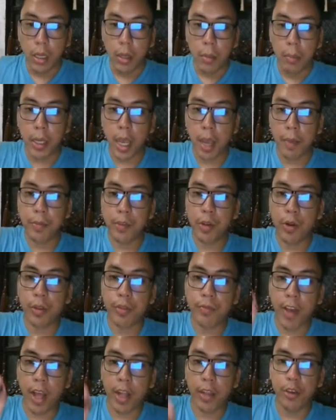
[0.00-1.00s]
My absolute
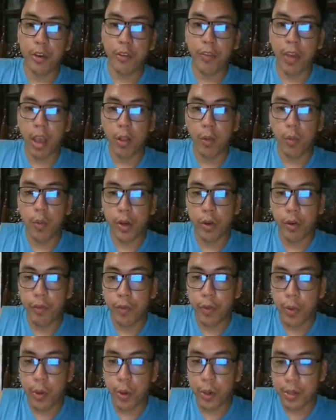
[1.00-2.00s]
value of L1,
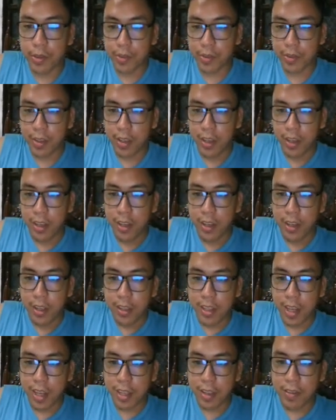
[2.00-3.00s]
of course,
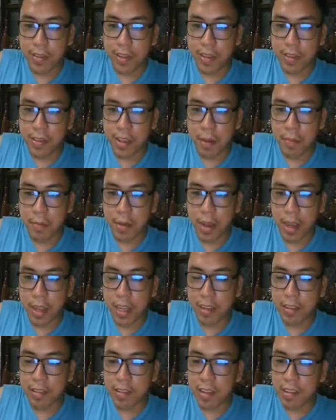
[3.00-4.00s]
that's the same.
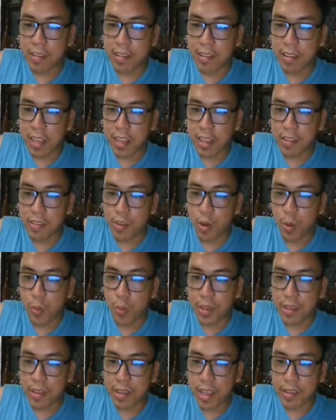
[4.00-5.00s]
That is
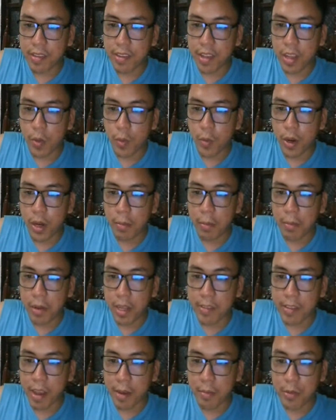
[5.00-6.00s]
always less than 1
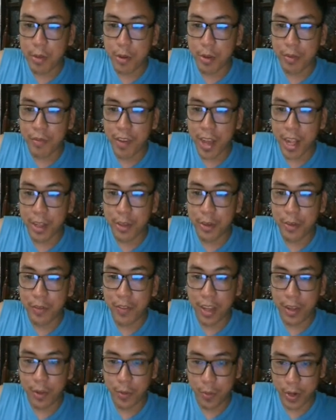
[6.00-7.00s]
plus absolute value of
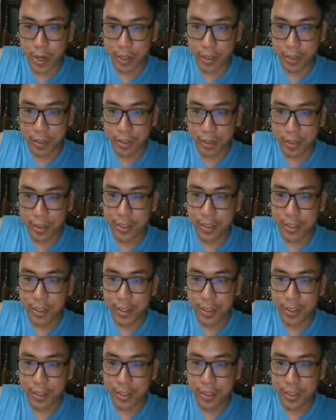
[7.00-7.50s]
L1.